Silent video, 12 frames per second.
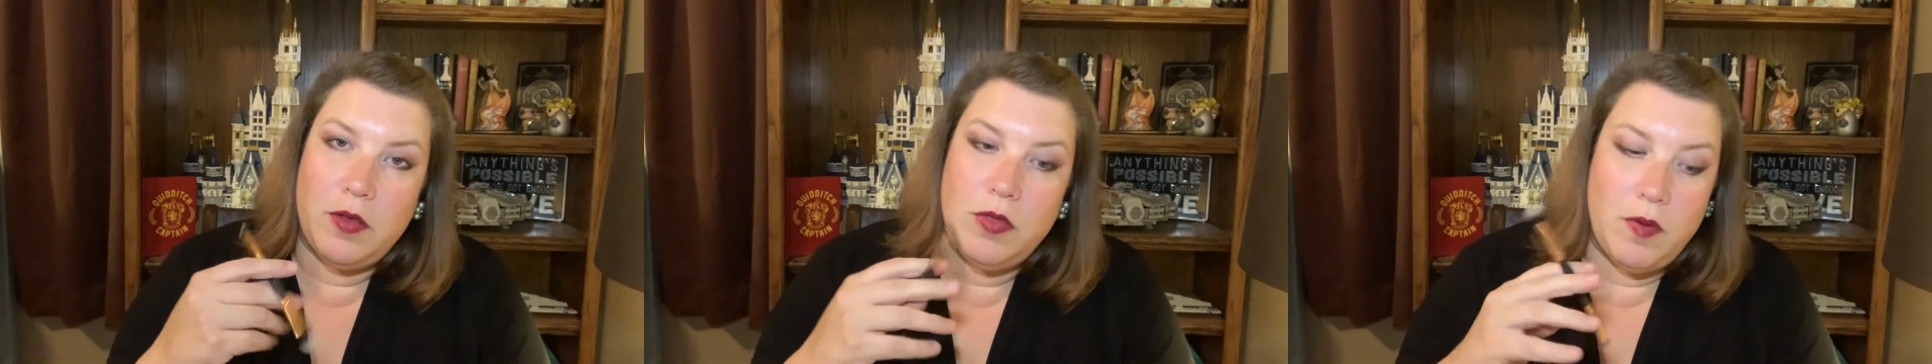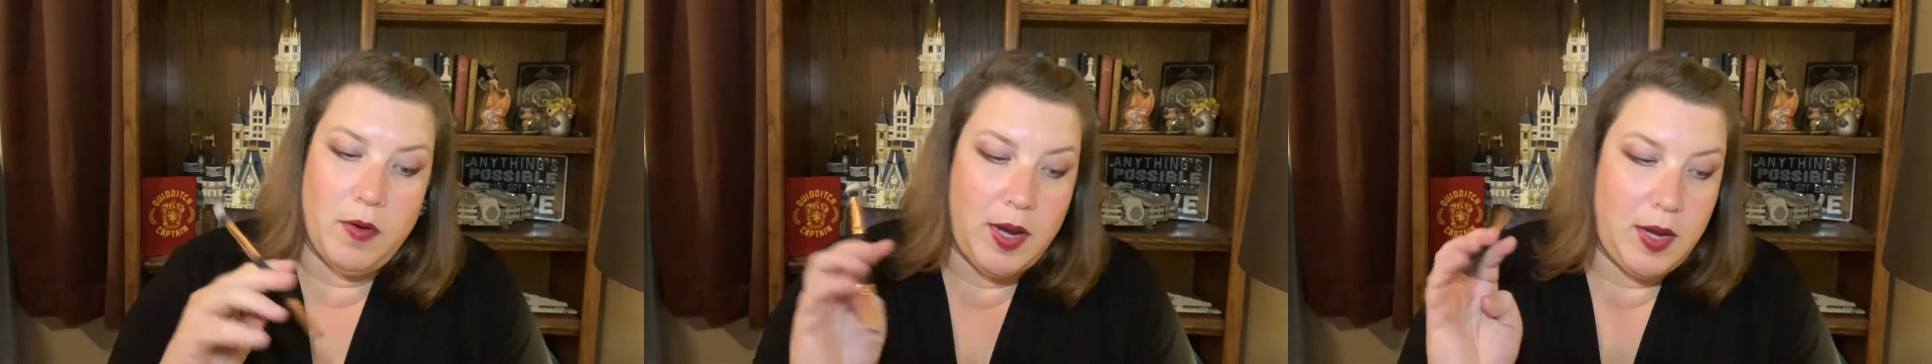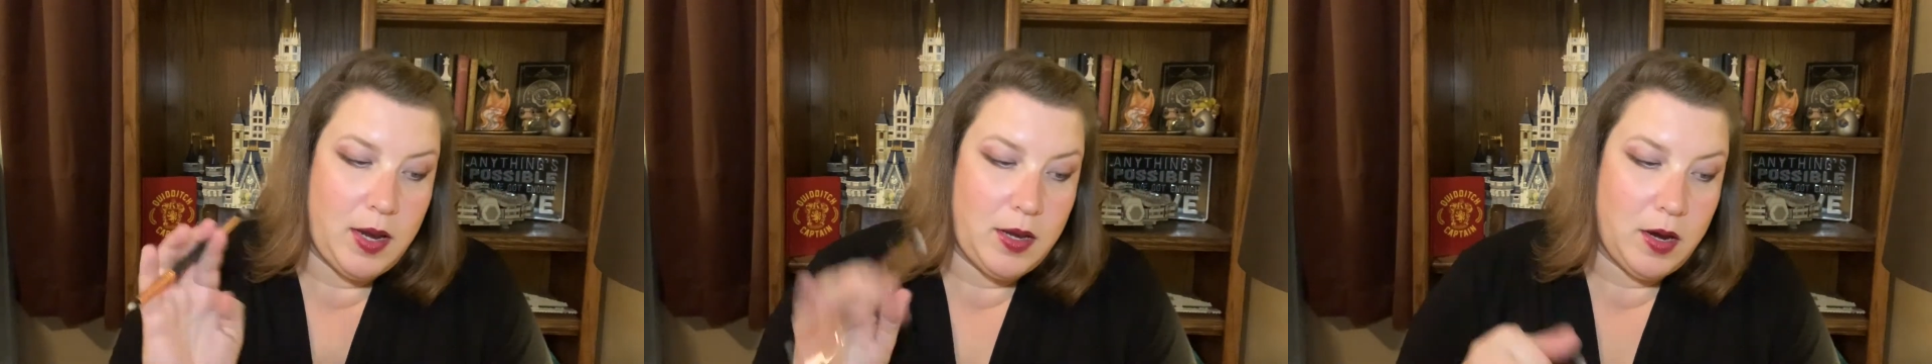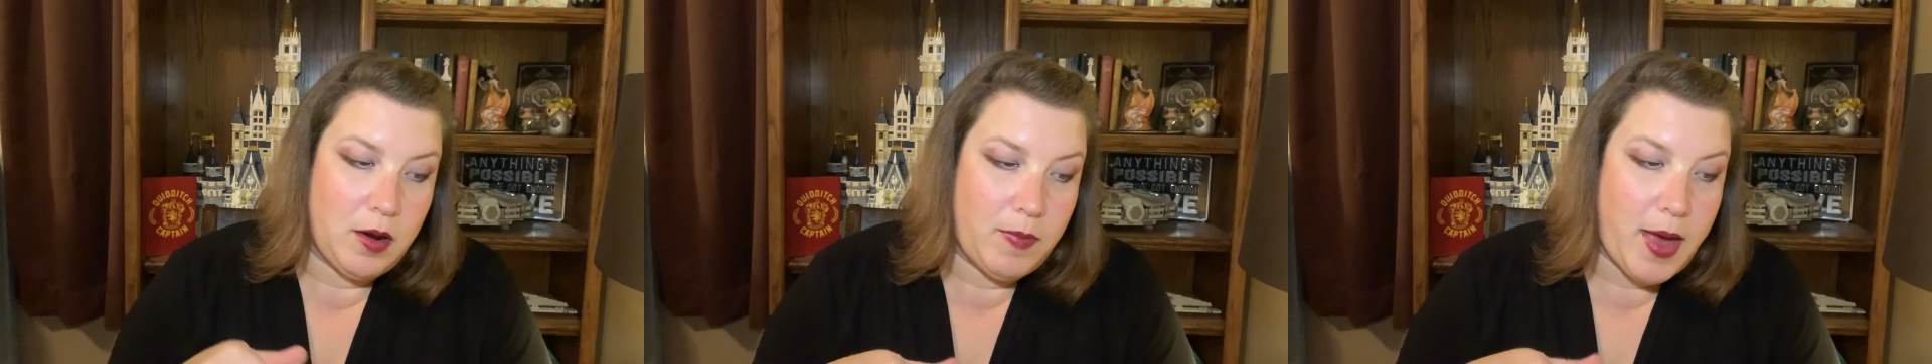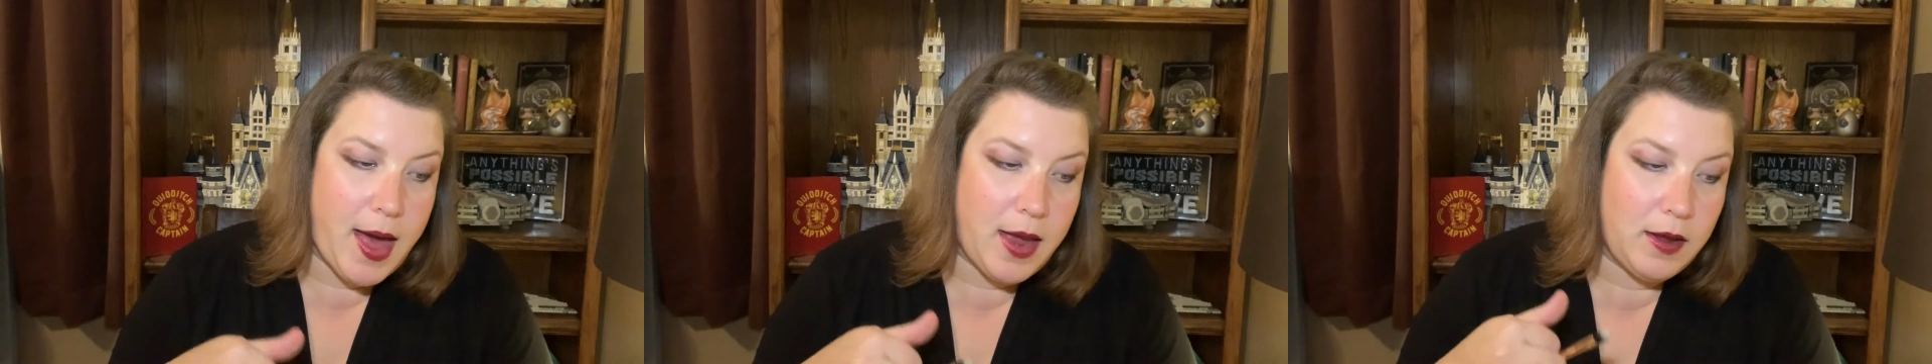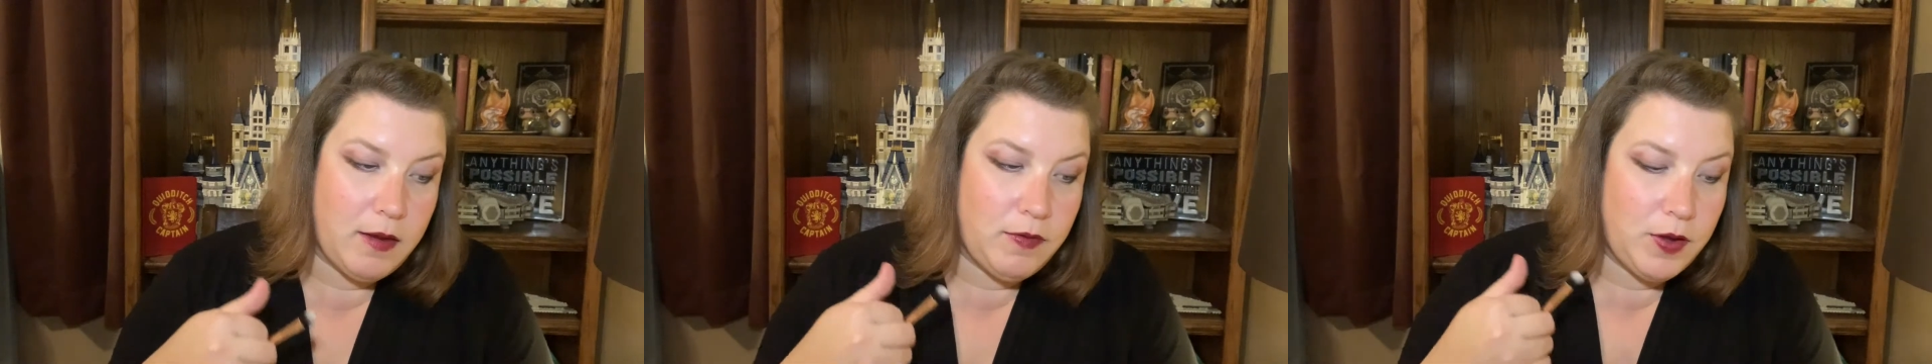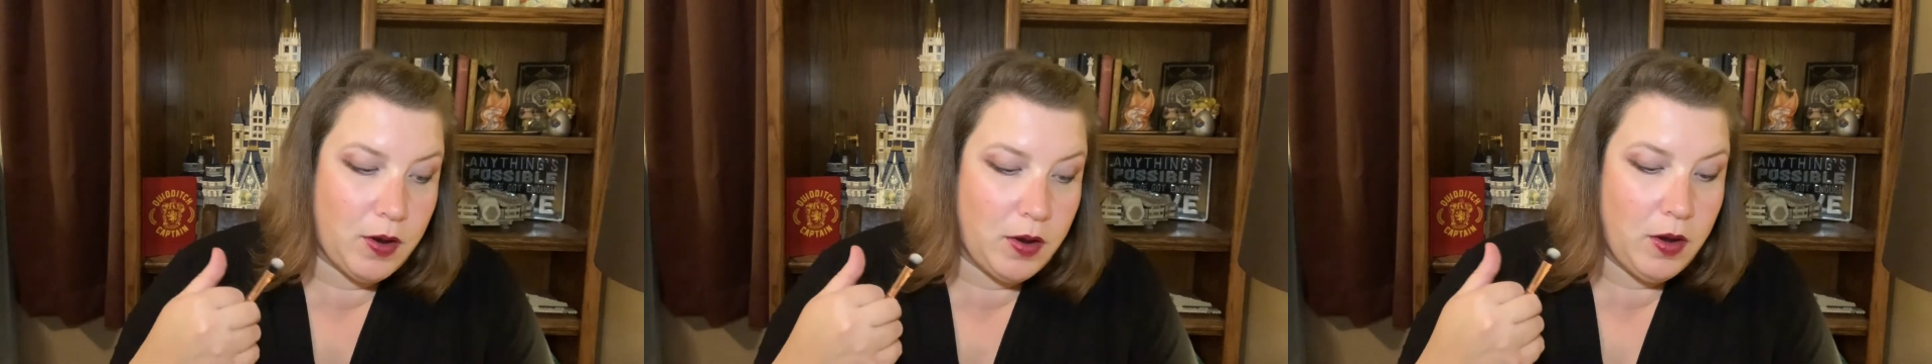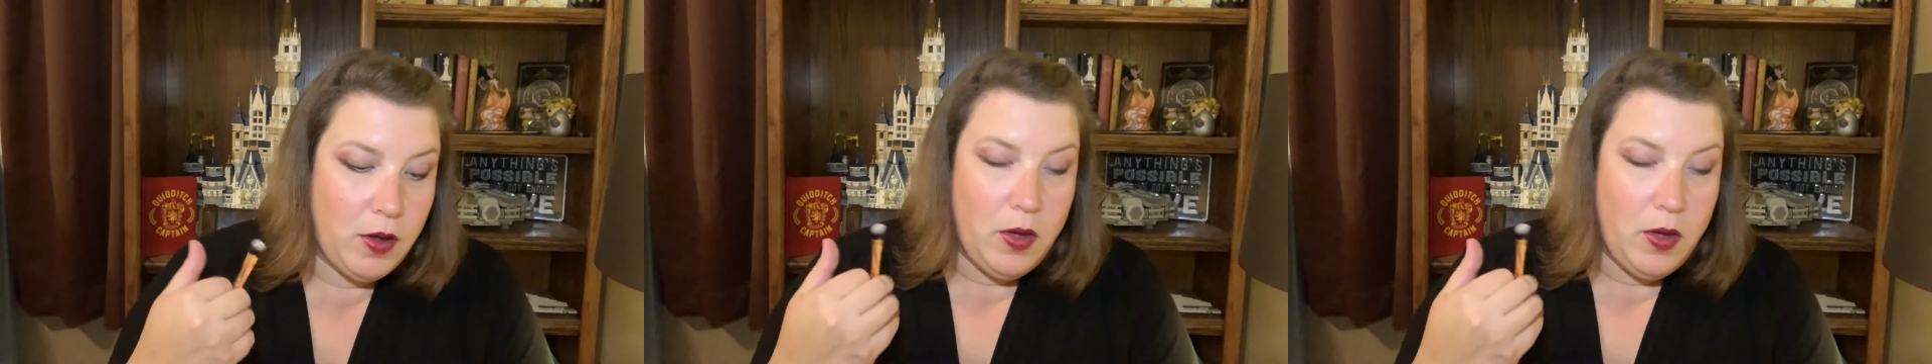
throwing in your bag if you're